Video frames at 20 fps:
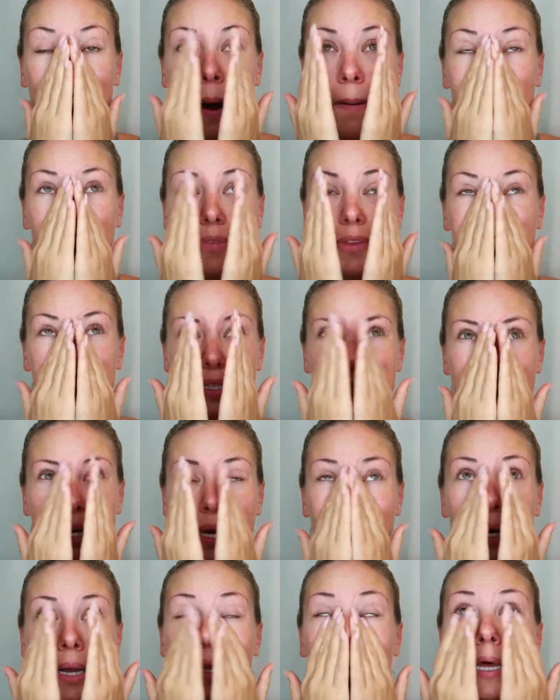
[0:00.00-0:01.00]
up the
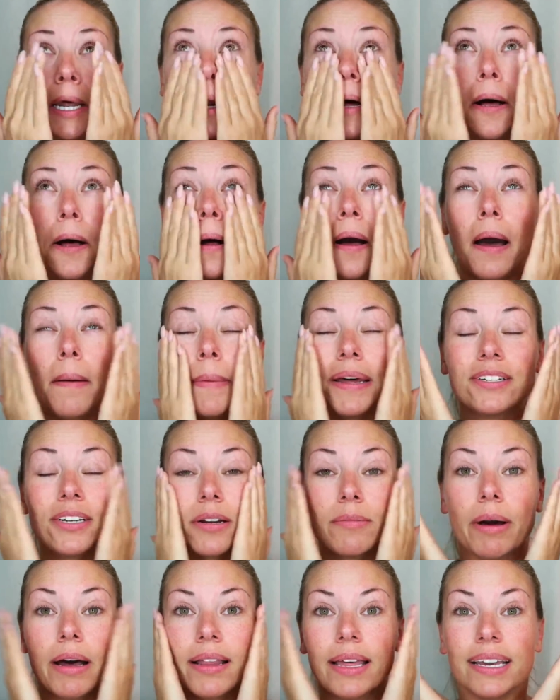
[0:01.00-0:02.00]
skin a little. I'm not
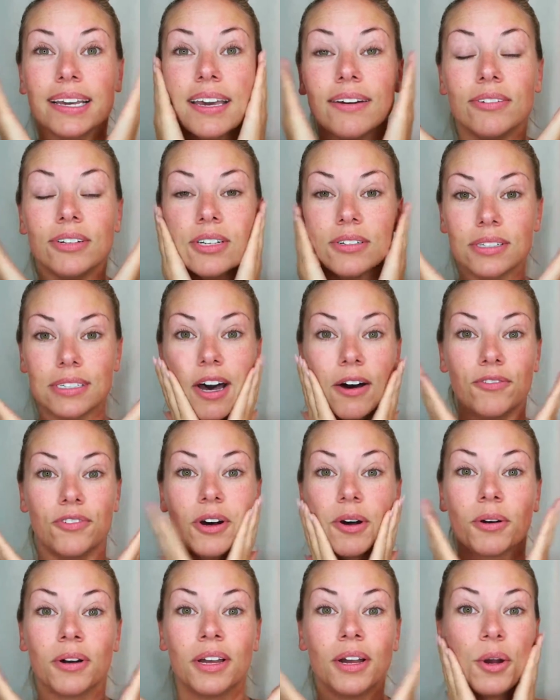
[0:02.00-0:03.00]
talking about like giving yourself
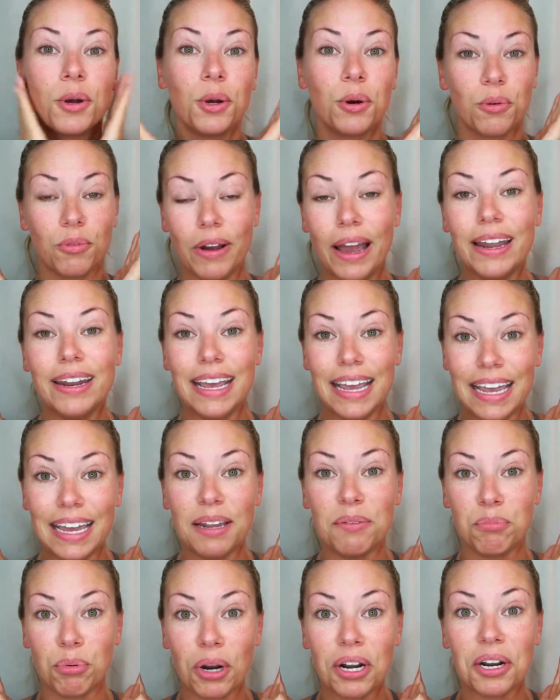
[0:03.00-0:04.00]
a red
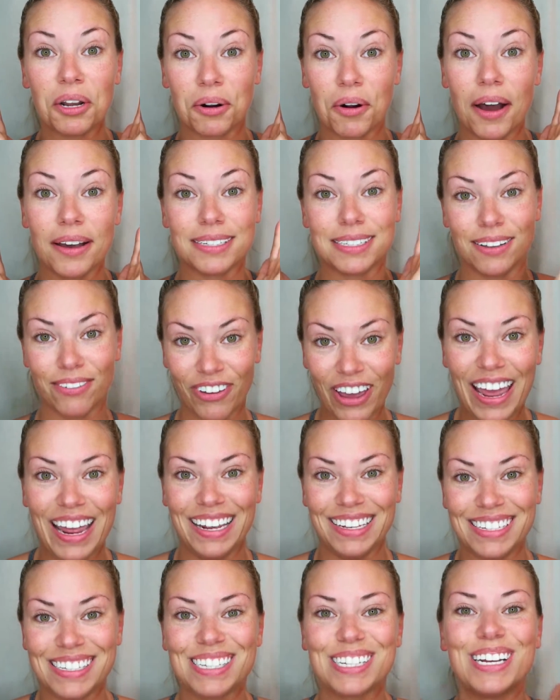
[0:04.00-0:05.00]
handprint across the
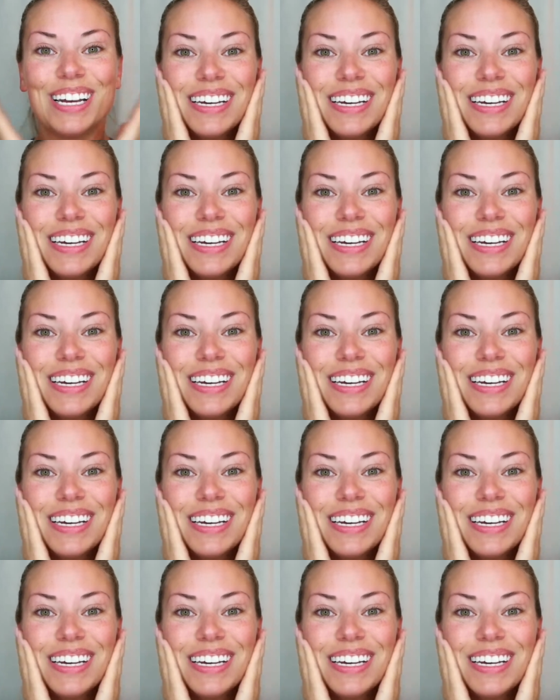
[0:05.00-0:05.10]
face.